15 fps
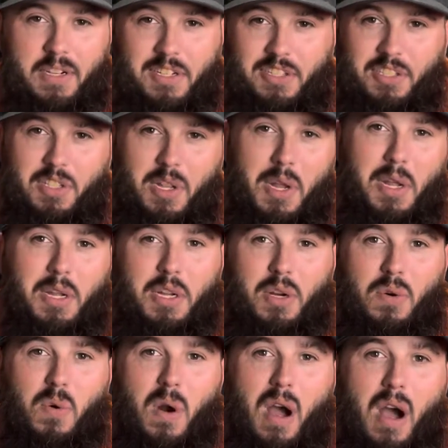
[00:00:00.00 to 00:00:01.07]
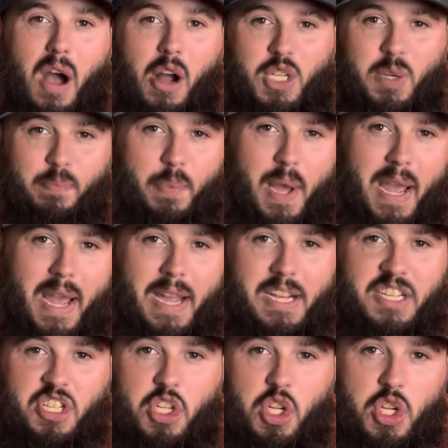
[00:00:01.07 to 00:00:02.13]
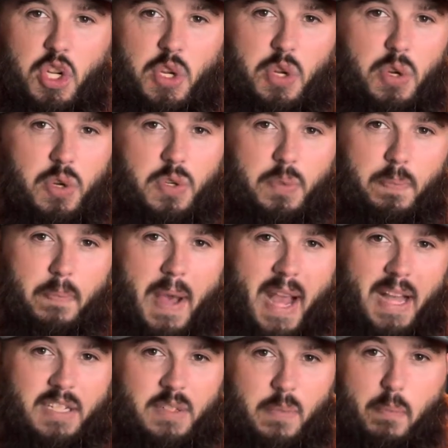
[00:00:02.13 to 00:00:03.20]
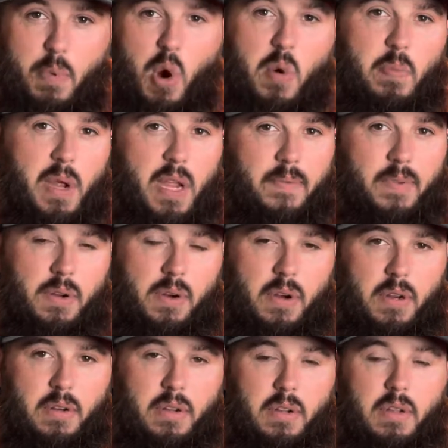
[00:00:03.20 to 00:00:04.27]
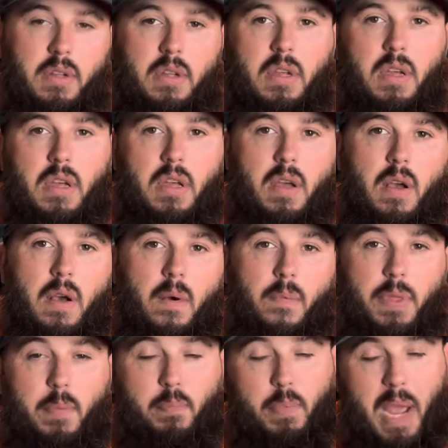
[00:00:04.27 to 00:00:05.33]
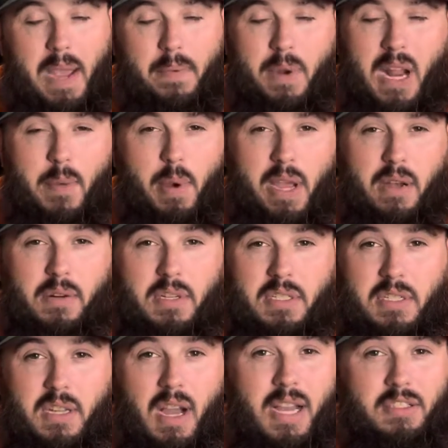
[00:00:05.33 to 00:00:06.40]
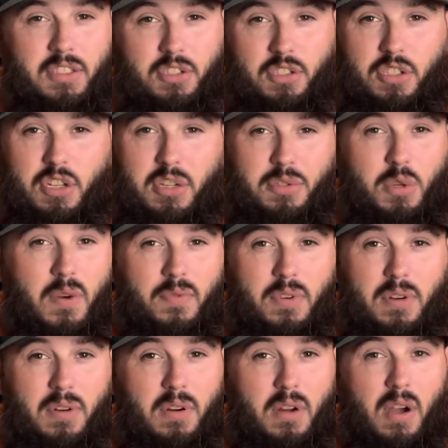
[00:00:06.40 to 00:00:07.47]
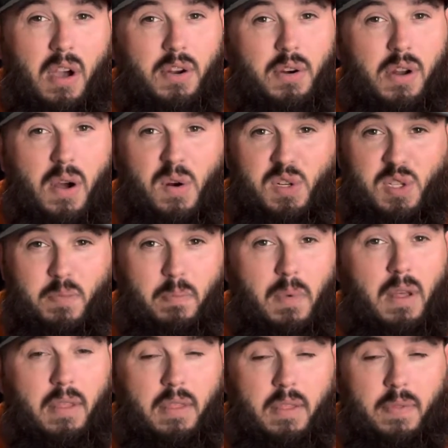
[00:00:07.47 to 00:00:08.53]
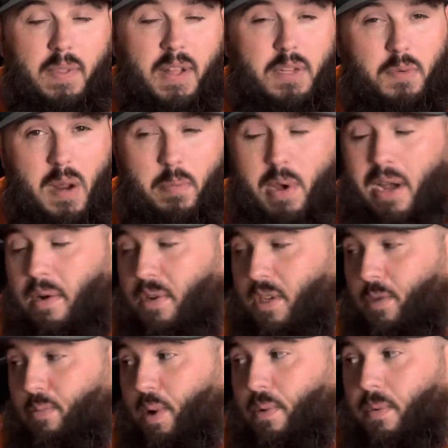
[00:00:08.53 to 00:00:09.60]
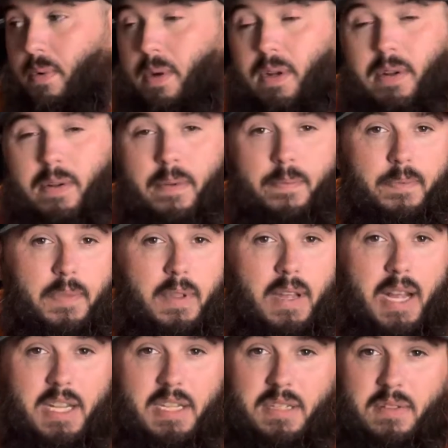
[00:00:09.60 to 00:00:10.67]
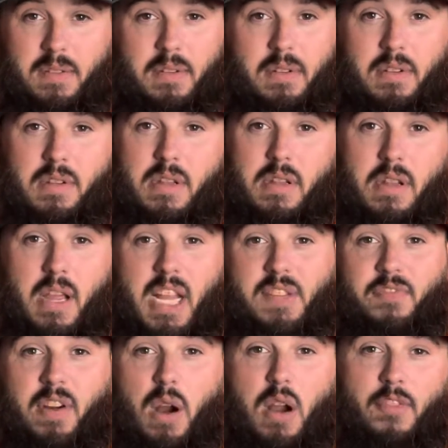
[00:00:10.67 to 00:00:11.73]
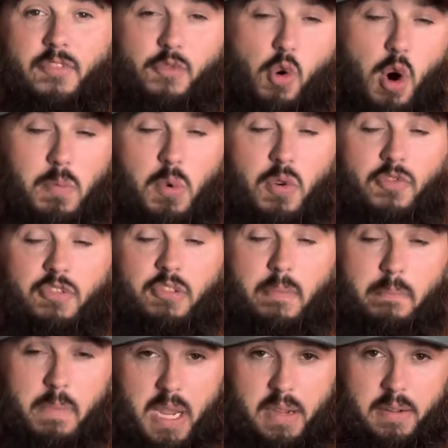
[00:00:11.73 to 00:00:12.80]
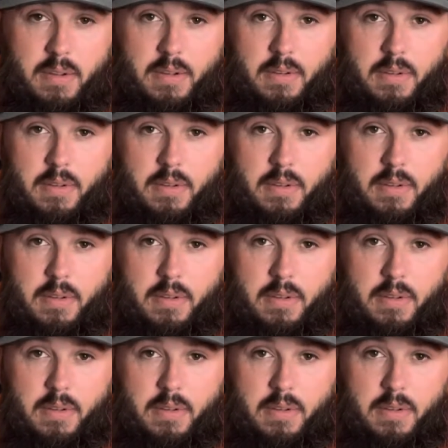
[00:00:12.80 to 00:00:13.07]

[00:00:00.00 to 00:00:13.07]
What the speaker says: just sitting in the garage and paying this huge, massive boat payment on. The payment I pay on this, guys, is just over $100 a month. That's what I pay on this boat. It's very affordable for me.